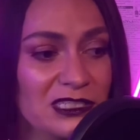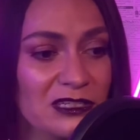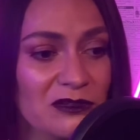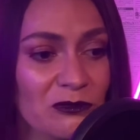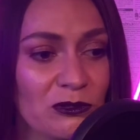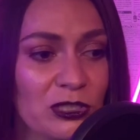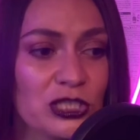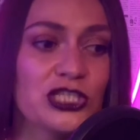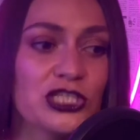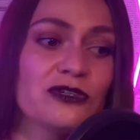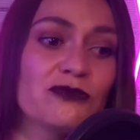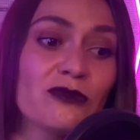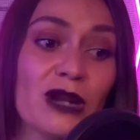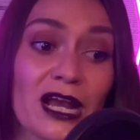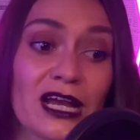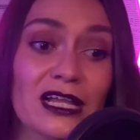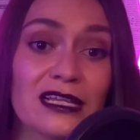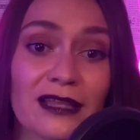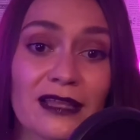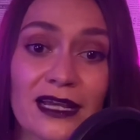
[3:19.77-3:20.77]
in which she
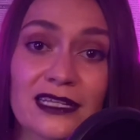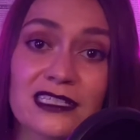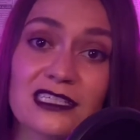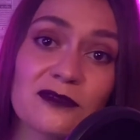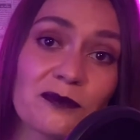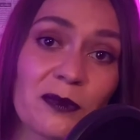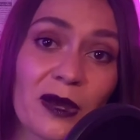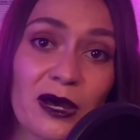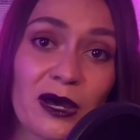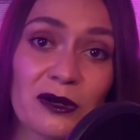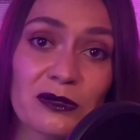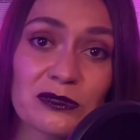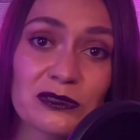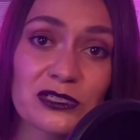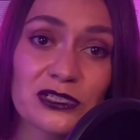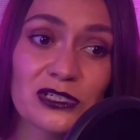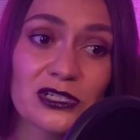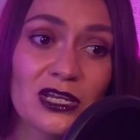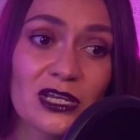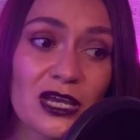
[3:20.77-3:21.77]
recollects
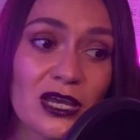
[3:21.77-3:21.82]
about